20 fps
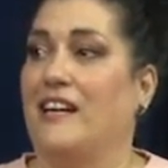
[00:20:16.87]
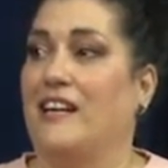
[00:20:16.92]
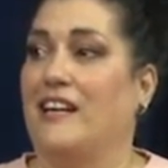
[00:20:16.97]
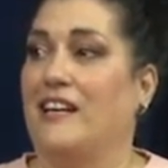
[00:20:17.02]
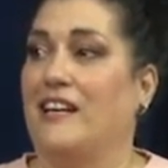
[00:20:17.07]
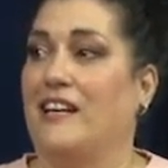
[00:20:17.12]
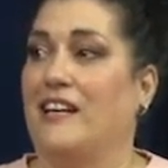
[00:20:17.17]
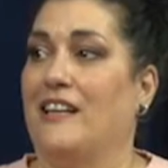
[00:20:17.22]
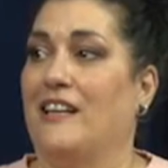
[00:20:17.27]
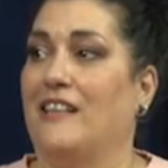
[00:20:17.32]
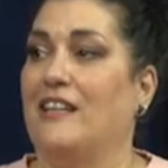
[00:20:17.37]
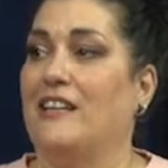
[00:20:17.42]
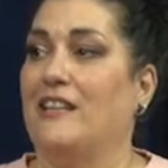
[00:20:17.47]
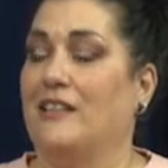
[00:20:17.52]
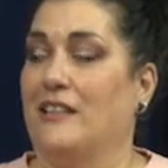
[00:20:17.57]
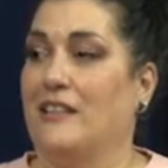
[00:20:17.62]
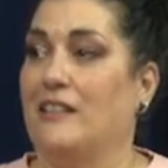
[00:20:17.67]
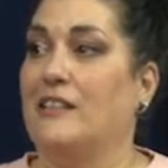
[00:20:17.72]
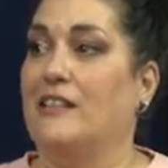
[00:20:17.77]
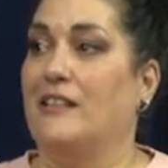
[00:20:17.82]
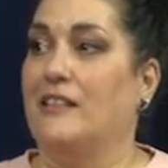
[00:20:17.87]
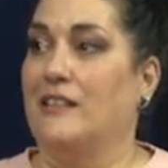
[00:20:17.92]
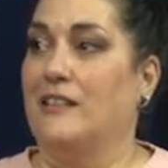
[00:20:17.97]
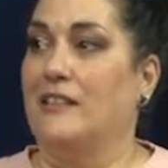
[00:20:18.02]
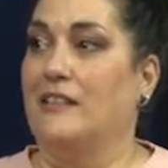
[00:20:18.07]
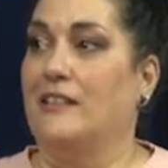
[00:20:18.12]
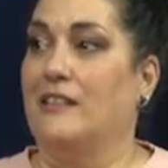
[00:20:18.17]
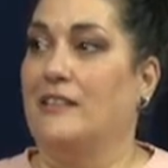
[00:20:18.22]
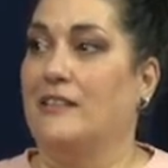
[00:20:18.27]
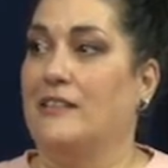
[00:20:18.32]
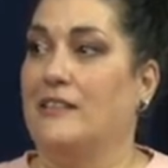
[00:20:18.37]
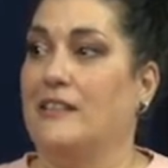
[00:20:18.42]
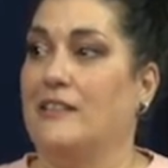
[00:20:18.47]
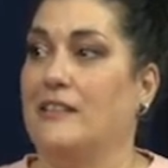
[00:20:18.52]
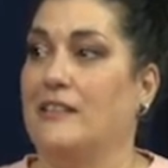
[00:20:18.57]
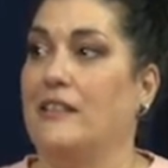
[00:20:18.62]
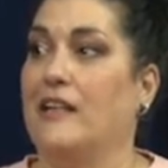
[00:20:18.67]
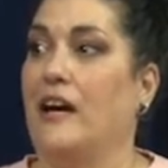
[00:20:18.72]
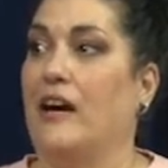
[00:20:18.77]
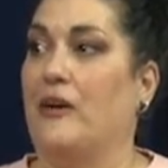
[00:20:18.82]
And the website
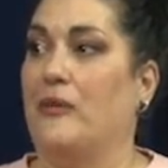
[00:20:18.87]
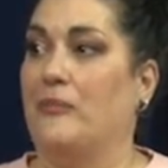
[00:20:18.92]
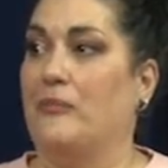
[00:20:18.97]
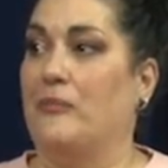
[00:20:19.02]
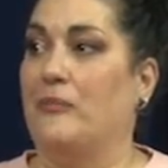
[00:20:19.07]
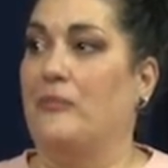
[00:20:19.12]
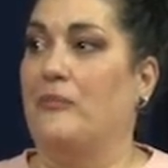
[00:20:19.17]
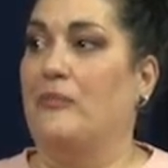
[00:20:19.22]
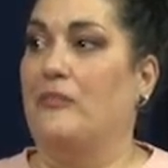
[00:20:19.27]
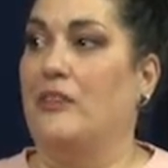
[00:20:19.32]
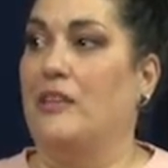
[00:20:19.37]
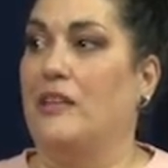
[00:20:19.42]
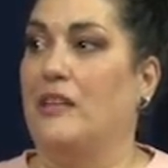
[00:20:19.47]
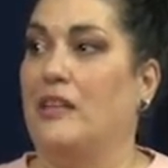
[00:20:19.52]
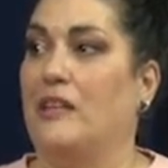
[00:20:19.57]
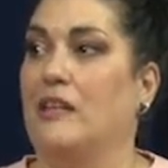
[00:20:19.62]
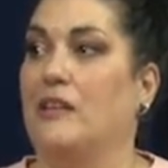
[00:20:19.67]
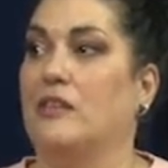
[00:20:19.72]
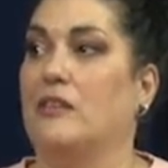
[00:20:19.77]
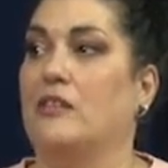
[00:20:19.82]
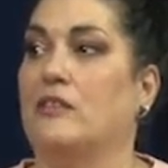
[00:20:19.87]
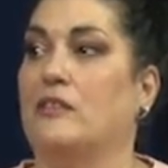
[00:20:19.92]
is, there's